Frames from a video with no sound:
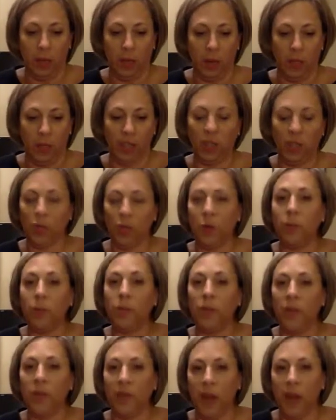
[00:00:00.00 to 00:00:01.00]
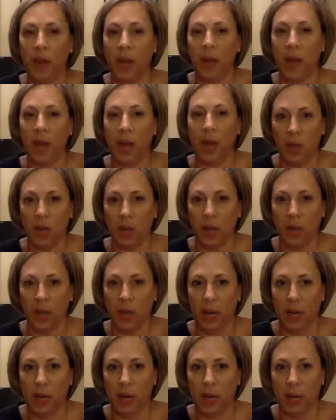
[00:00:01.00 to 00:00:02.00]
description of how to calculate
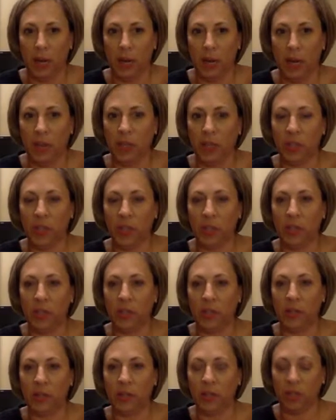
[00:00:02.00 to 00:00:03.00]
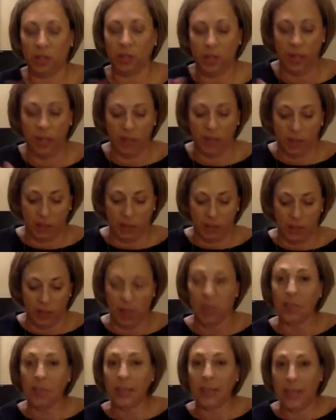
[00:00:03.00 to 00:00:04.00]
it. It's
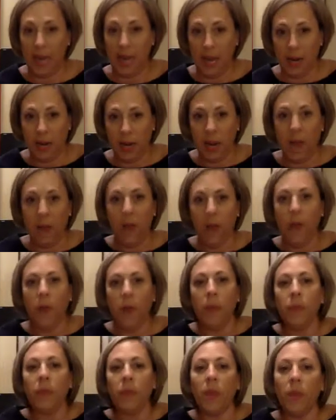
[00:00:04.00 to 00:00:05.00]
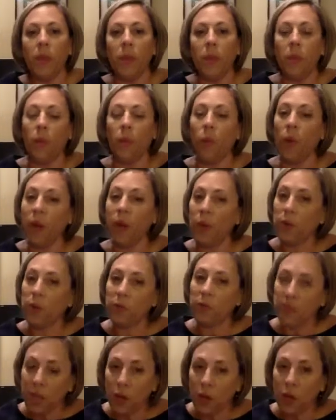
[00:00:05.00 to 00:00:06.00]
insane. What I will
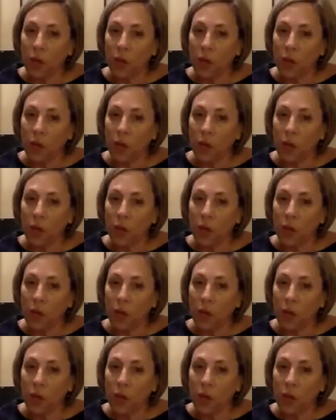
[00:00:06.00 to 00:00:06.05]
tell